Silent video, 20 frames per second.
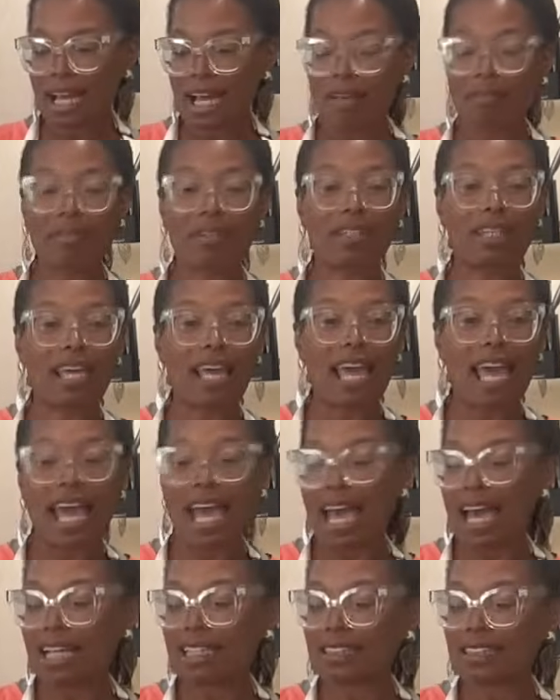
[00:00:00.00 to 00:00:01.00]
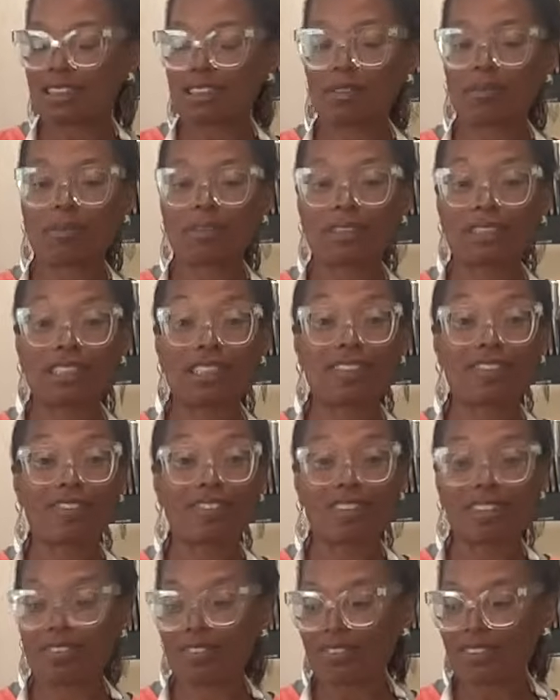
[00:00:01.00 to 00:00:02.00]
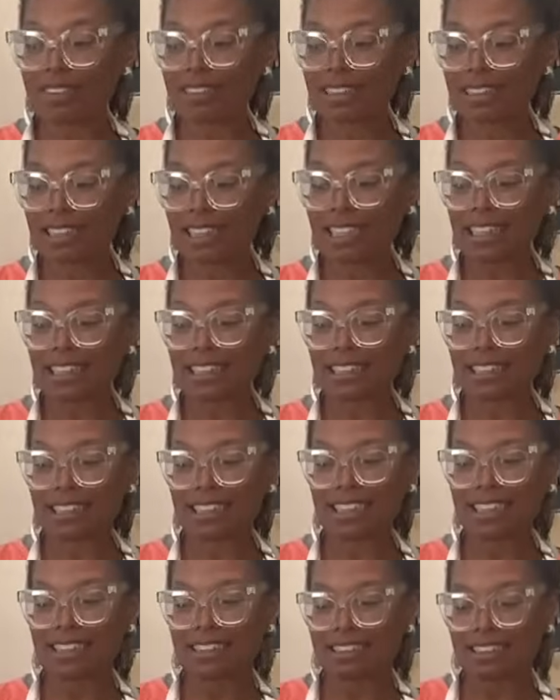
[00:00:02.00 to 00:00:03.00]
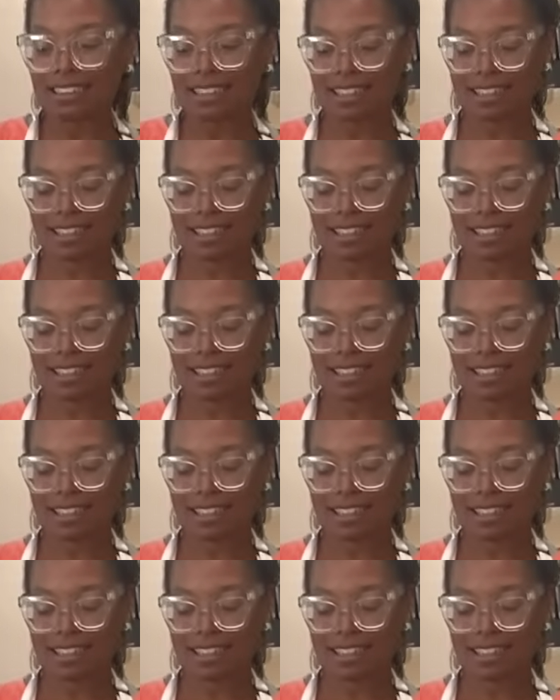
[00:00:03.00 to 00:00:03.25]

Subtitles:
I'm going to add some different seasonings.